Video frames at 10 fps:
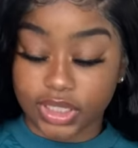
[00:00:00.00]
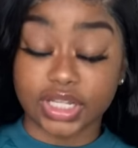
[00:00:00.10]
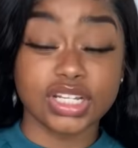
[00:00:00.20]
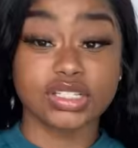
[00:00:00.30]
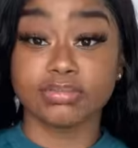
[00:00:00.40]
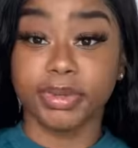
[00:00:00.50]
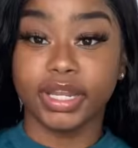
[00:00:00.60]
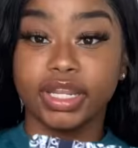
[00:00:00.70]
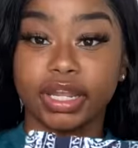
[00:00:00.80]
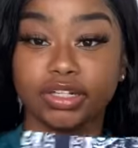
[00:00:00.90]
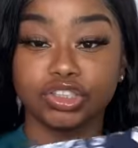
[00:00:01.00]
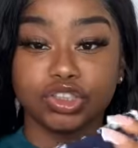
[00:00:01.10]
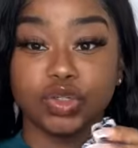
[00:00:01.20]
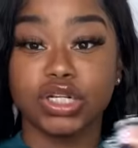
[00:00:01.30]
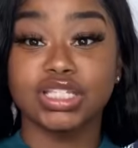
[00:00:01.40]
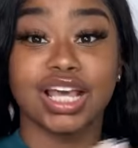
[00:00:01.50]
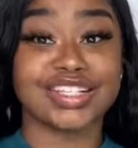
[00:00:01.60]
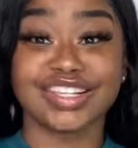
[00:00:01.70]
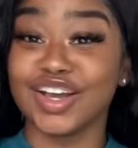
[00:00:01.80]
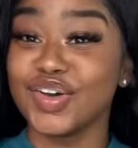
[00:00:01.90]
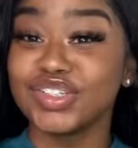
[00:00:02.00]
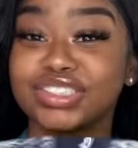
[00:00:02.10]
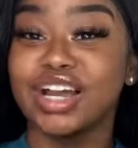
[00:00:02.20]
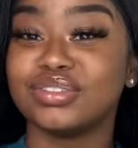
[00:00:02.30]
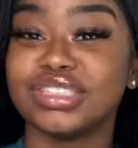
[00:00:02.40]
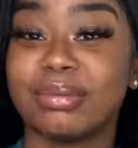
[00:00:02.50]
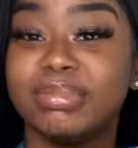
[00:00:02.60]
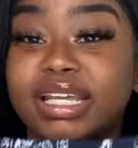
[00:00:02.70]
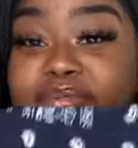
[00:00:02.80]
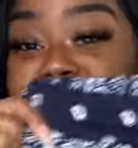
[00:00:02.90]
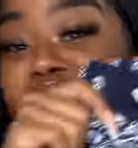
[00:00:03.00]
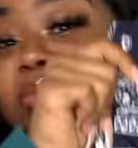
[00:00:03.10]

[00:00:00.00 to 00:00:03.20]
Just some bandana shorts. I told you I was not playing by no